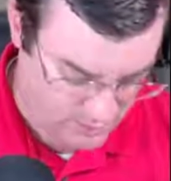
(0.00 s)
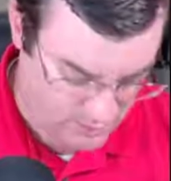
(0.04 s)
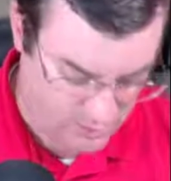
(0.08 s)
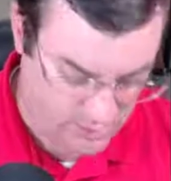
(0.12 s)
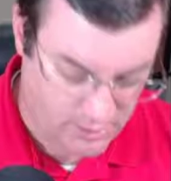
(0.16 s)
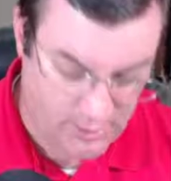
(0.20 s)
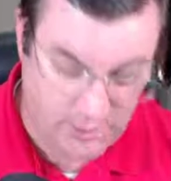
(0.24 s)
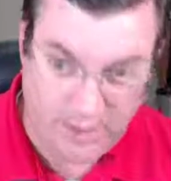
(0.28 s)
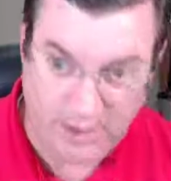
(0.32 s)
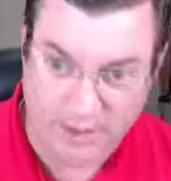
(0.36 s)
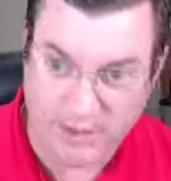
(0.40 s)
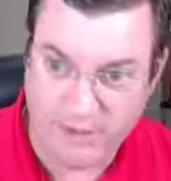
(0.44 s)

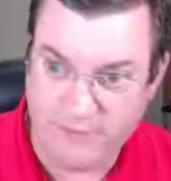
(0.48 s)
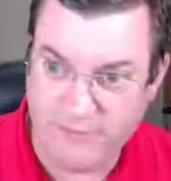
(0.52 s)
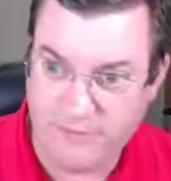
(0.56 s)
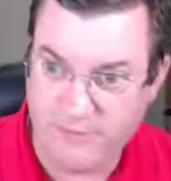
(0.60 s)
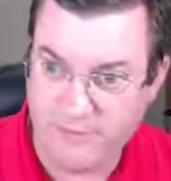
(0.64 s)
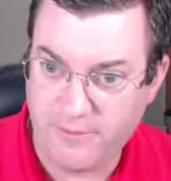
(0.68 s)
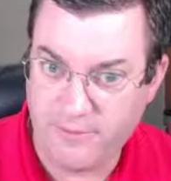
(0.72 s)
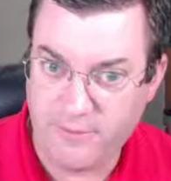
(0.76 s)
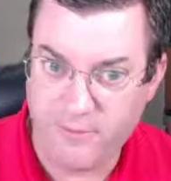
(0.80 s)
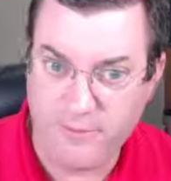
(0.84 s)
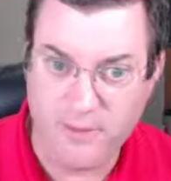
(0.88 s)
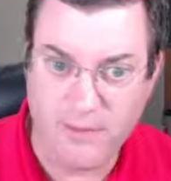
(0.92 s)
F,
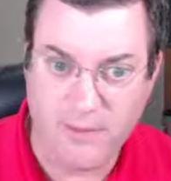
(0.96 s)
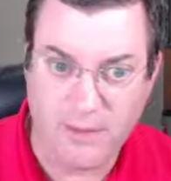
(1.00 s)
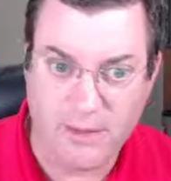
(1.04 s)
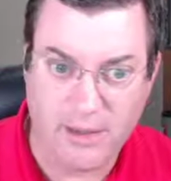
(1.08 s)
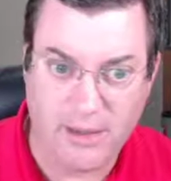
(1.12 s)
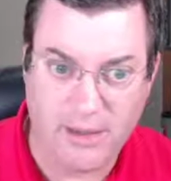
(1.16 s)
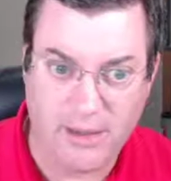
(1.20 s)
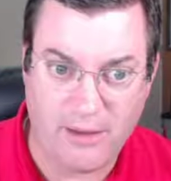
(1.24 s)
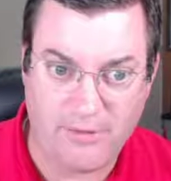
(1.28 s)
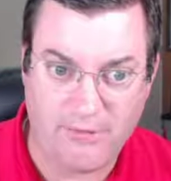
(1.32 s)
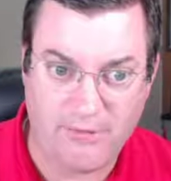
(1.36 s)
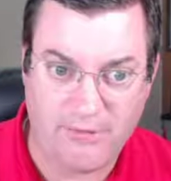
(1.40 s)

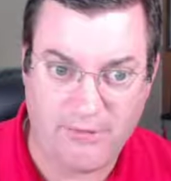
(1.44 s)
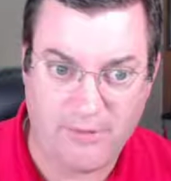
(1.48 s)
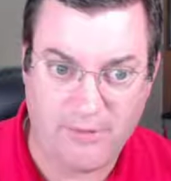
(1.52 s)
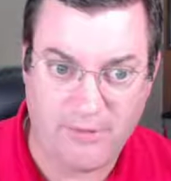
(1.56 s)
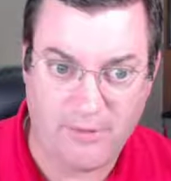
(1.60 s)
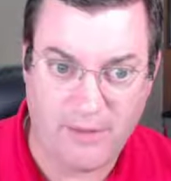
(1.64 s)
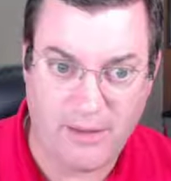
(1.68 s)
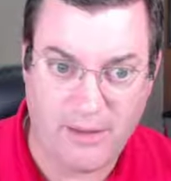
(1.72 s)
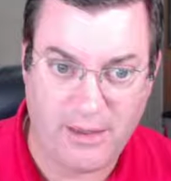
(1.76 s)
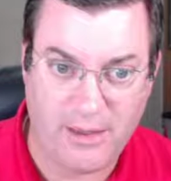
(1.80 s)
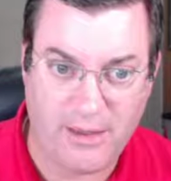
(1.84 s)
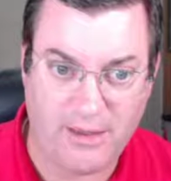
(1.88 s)
F,
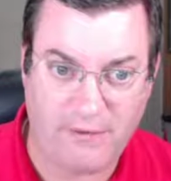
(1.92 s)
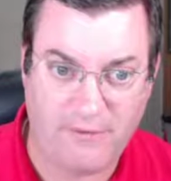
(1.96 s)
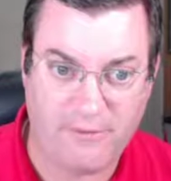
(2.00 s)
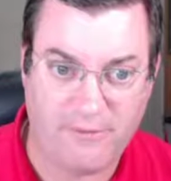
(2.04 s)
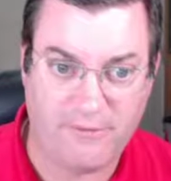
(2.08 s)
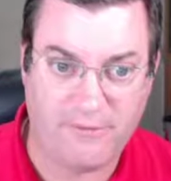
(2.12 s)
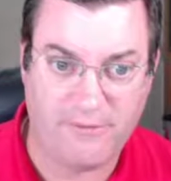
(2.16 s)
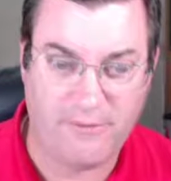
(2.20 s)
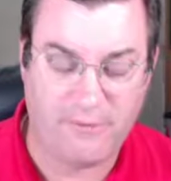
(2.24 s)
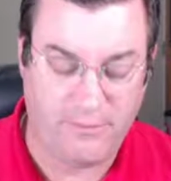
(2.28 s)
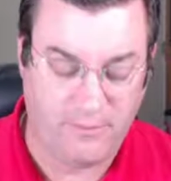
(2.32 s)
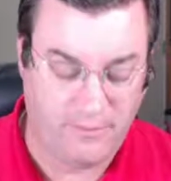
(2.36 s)
F.
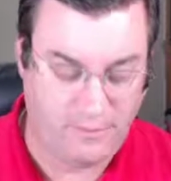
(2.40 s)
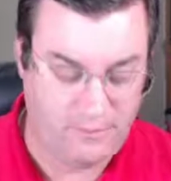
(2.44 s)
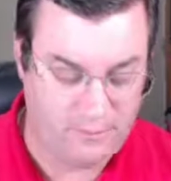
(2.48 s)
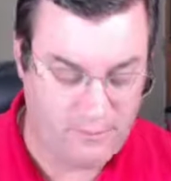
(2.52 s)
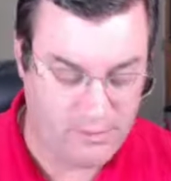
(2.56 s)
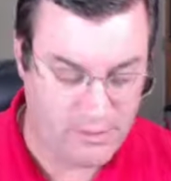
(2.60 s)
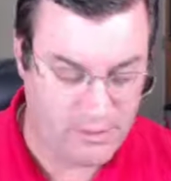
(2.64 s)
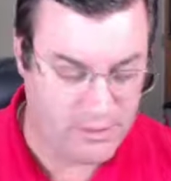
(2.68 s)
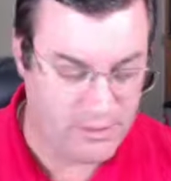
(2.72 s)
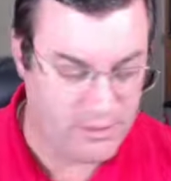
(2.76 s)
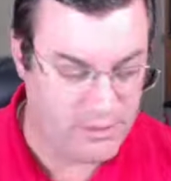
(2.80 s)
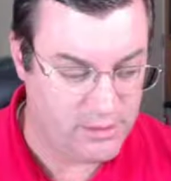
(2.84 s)

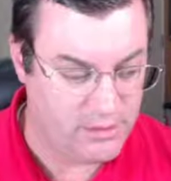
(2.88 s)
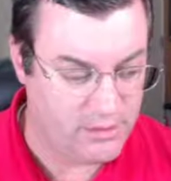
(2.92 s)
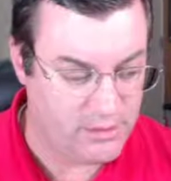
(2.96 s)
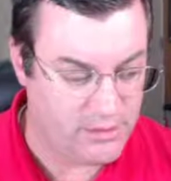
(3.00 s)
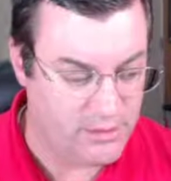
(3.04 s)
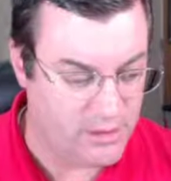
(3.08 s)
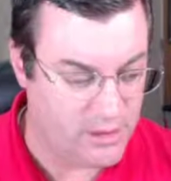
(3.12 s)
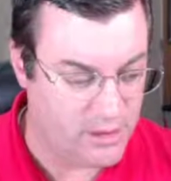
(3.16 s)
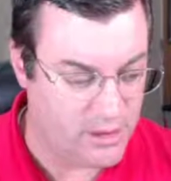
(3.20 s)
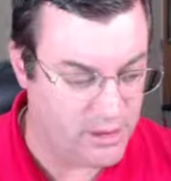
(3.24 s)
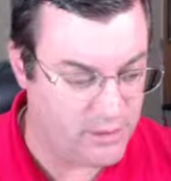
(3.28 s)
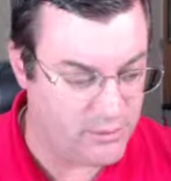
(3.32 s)

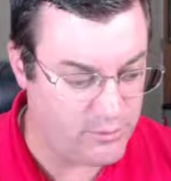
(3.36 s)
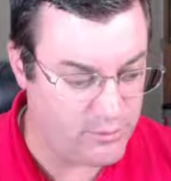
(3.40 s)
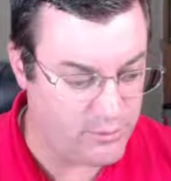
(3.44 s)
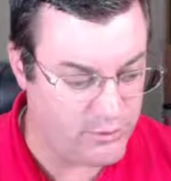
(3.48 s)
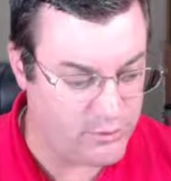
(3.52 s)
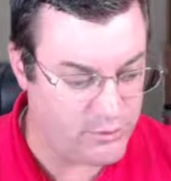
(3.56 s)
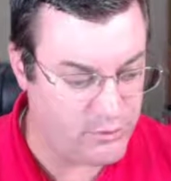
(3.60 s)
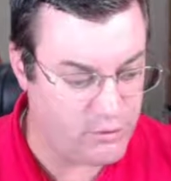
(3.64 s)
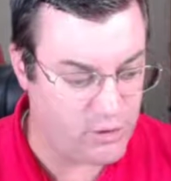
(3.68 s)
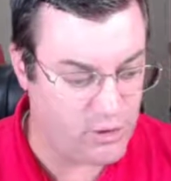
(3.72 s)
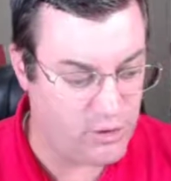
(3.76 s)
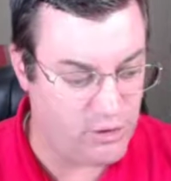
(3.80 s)
Done with the
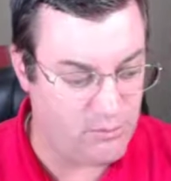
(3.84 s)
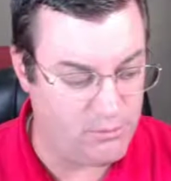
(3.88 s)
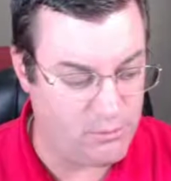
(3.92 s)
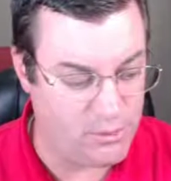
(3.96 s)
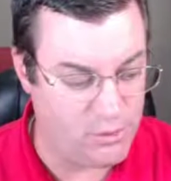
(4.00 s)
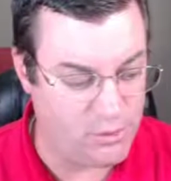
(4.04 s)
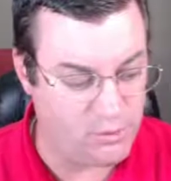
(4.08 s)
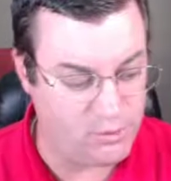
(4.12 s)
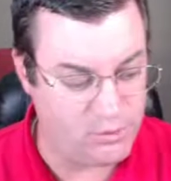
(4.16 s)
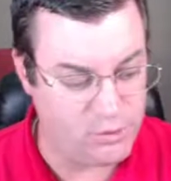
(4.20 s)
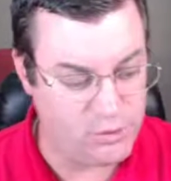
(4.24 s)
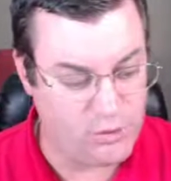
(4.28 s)

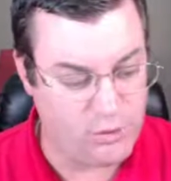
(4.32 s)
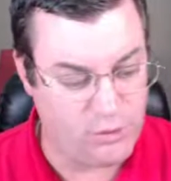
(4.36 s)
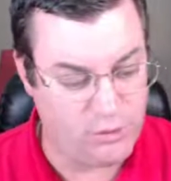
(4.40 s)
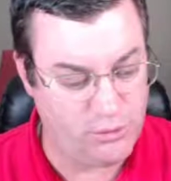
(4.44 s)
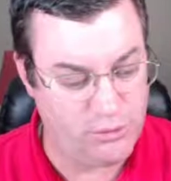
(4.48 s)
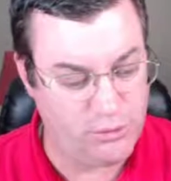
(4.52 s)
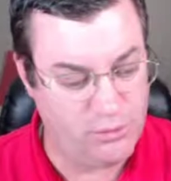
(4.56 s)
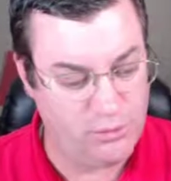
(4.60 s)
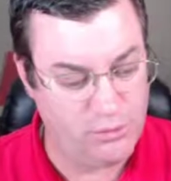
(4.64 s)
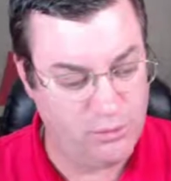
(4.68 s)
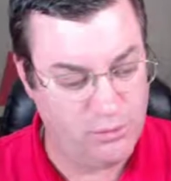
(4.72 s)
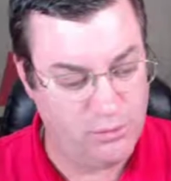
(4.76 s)
trombone 2.
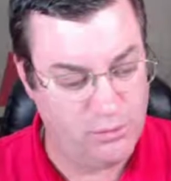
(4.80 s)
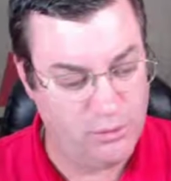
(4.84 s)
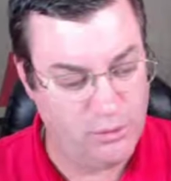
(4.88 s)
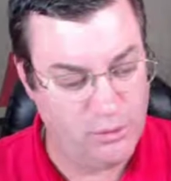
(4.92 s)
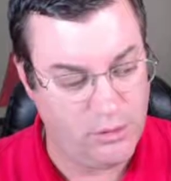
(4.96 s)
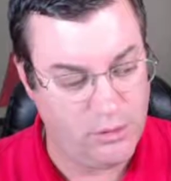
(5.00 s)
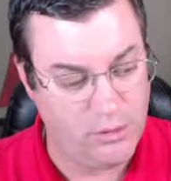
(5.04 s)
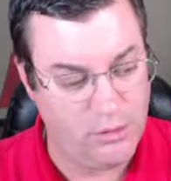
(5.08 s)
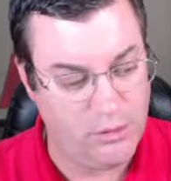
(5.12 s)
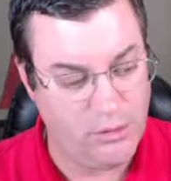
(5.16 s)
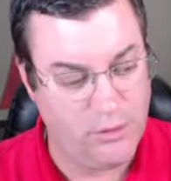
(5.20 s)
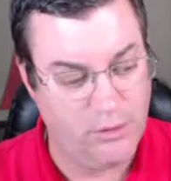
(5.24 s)

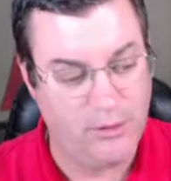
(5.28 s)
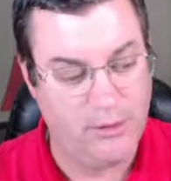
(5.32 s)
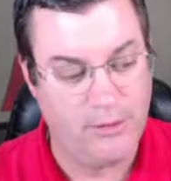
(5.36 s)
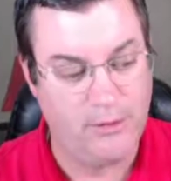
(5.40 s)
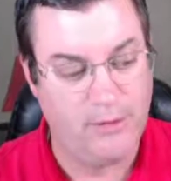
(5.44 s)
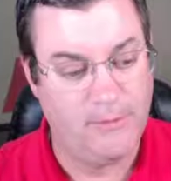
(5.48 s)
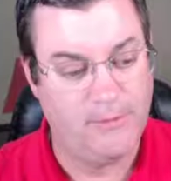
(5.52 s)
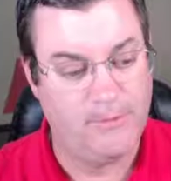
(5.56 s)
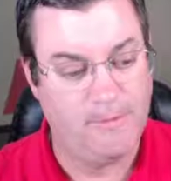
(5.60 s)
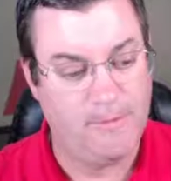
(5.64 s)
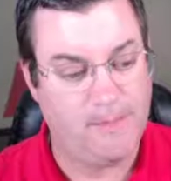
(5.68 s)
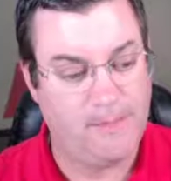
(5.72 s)

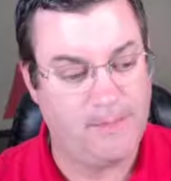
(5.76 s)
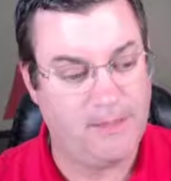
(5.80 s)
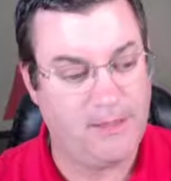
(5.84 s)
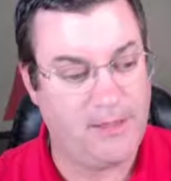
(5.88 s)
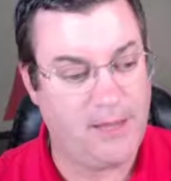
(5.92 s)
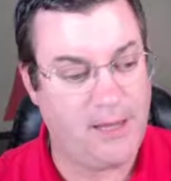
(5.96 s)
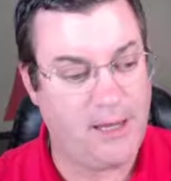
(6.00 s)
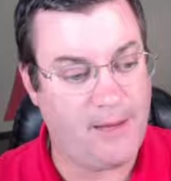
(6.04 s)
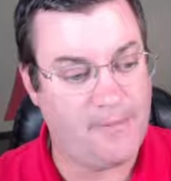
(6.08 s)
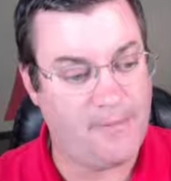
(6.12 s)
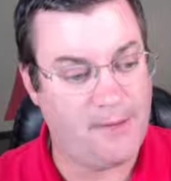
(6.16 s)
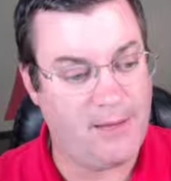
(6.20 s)

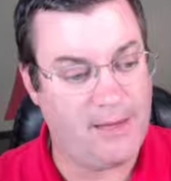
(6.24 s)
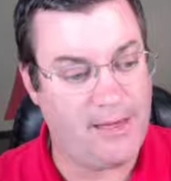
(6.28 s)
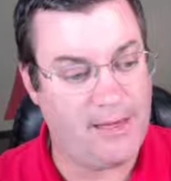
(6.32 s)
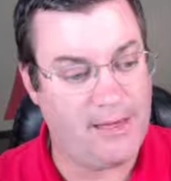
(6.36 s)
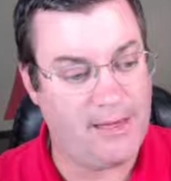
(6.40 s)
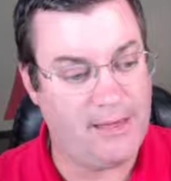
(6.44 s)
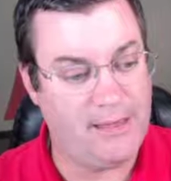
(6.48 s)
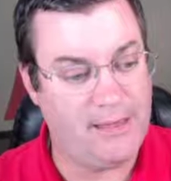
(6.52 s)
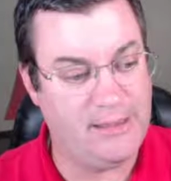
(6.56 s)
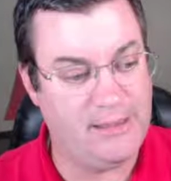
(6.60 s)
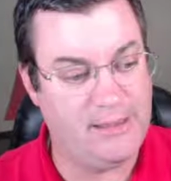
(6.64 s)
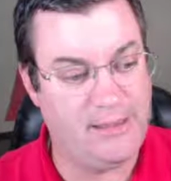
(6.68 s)
Copy that
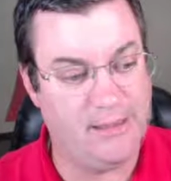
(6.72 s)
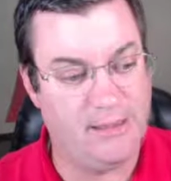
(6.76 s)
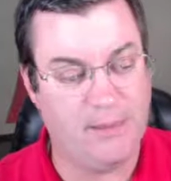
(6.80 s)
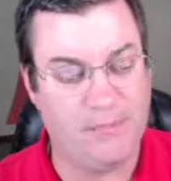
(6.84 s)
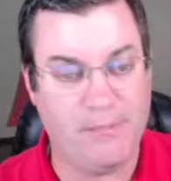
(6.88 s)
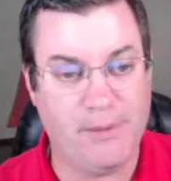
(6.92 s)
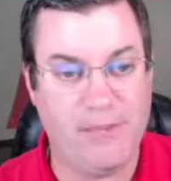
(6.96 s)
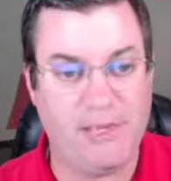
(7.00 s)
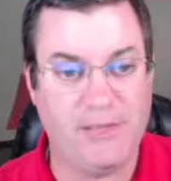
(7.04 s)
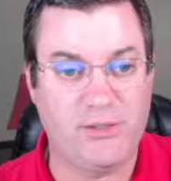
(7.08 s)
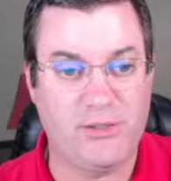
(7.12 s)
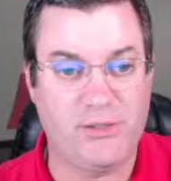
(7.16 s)
into the
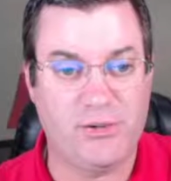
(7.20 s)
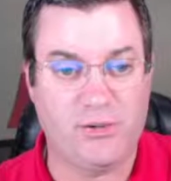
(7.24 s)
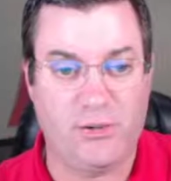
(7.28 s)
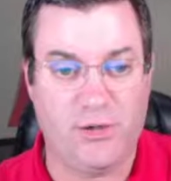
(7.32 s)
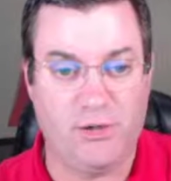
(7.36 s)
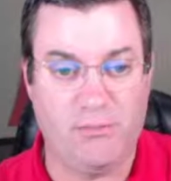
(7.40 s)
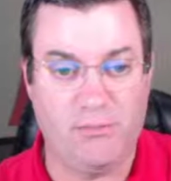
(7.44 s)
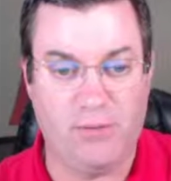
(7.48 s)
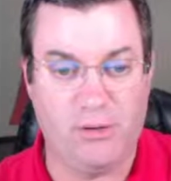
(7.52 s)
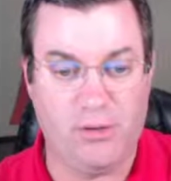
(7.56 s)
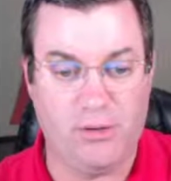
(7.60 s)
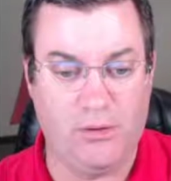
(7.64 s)
bass
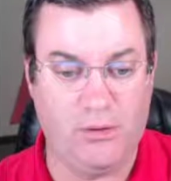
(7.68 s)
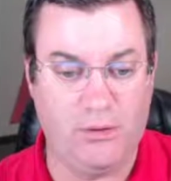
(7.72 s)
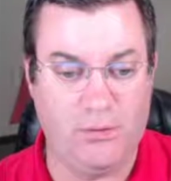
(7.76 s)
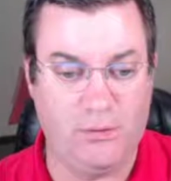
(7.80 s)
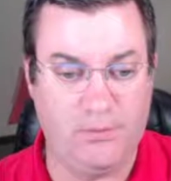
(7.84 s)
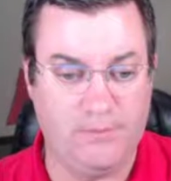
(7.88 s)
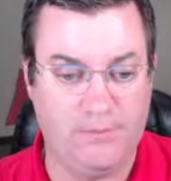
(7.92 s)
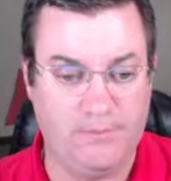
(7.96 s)
trombone.